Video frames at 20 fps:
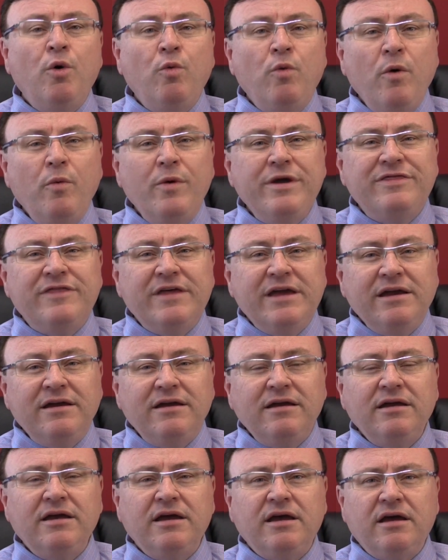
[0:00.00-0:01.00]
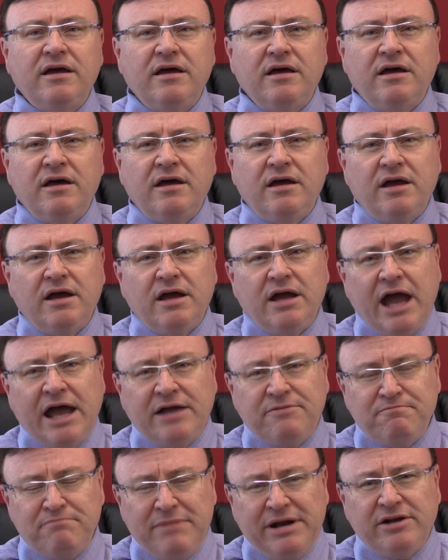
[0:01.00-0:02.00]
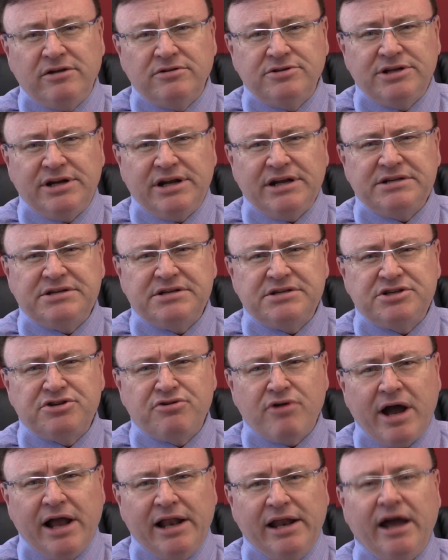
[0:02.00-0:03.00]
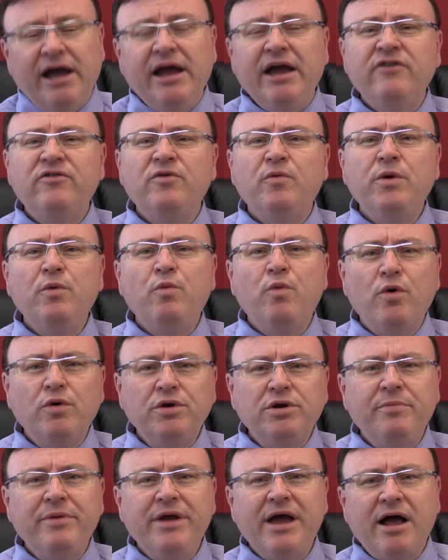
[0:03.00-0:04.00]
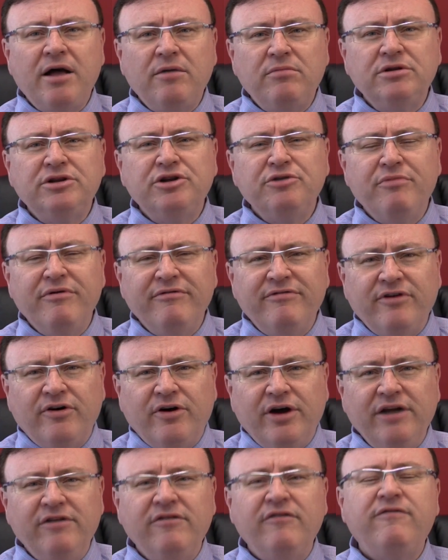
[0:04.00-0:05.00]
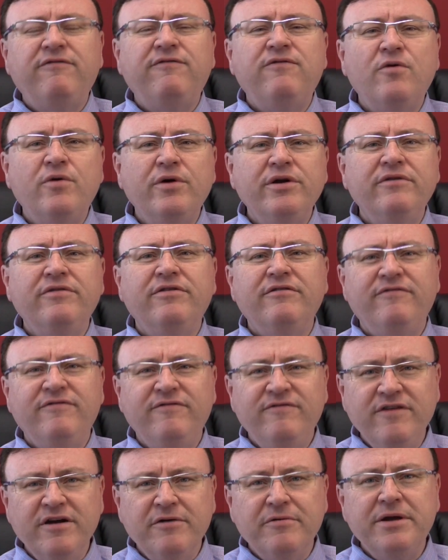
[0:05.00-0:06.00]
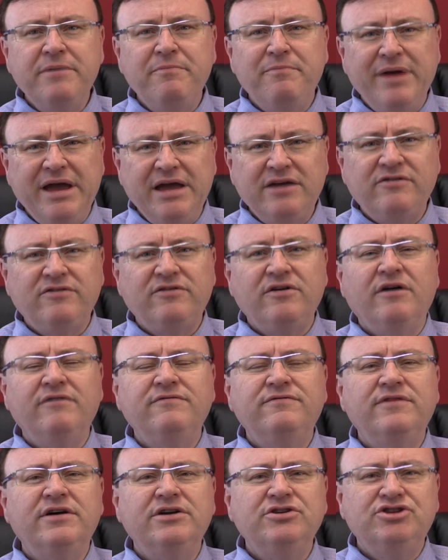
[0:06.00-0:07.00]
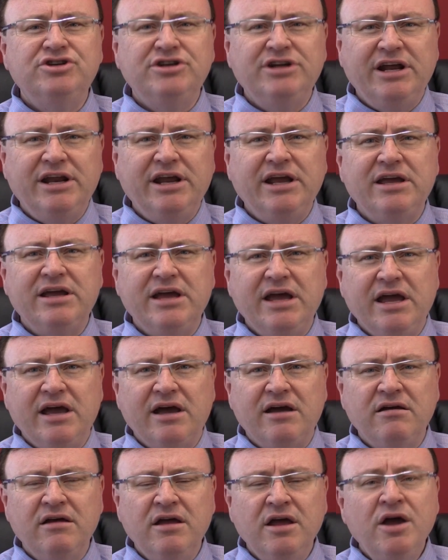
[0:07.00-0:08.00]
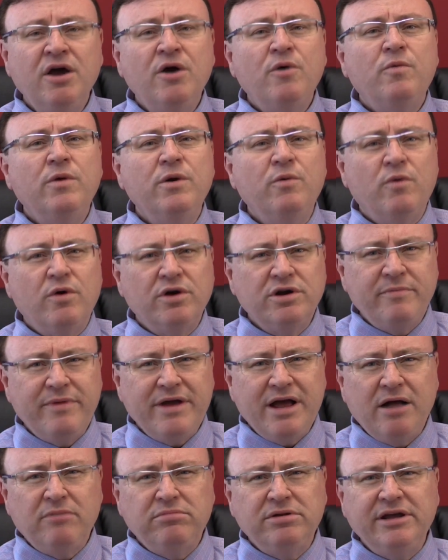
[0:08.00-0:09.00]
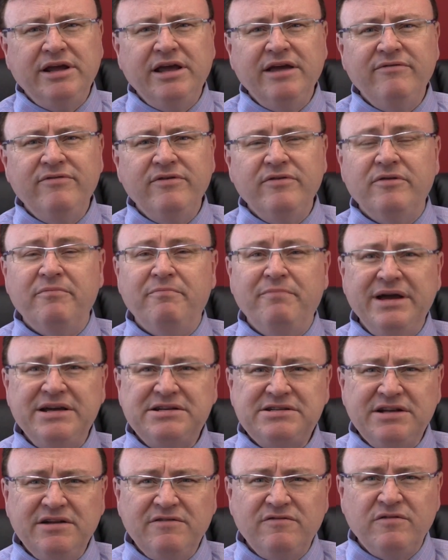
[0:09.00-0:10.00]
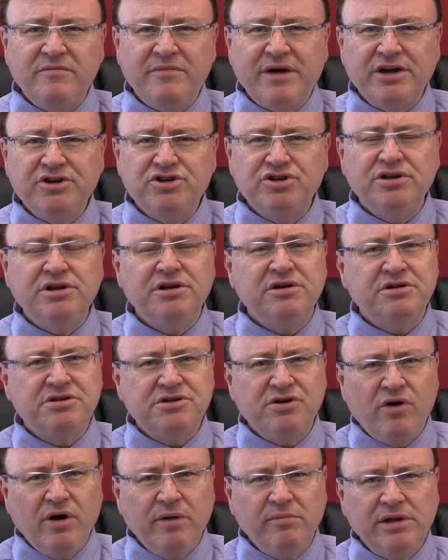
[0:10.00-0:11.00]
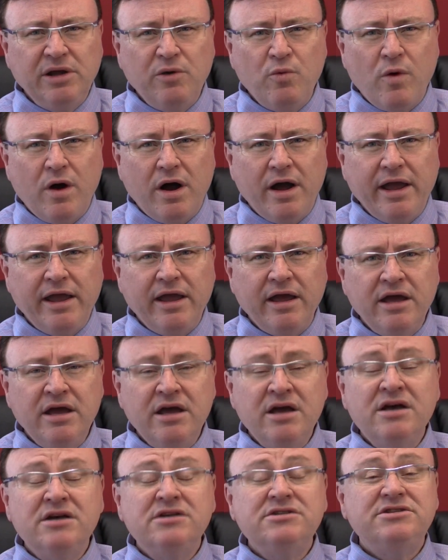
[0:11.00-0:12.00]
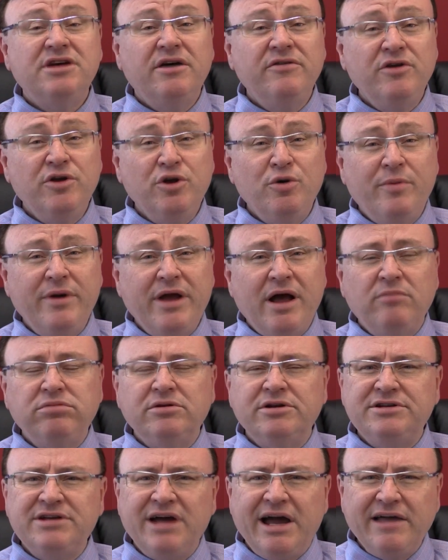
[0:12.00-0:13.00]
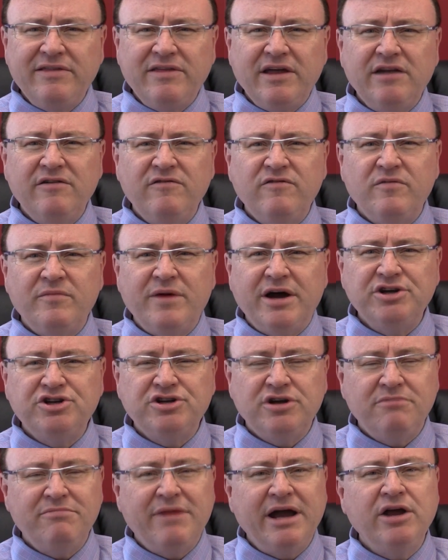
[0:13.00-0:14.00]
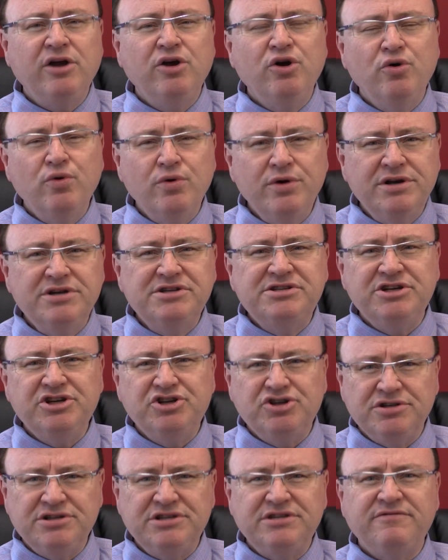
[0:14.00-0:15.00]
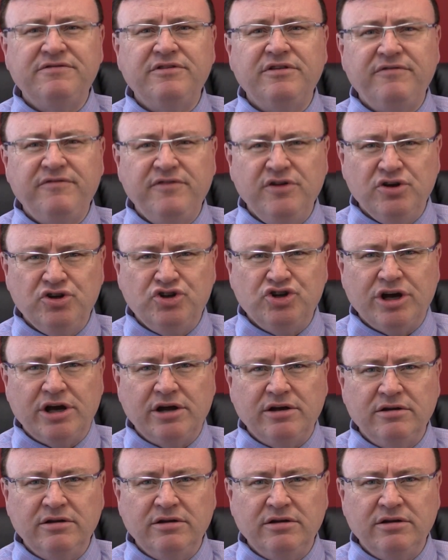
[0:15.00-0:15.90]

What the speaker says: What we think at Medical Genetics Australia is that we want to be able to provide for you the very best of genetic care. We want to be able to give you the best information in a timely way so that you'll be able to take that information and make good decisions for the future.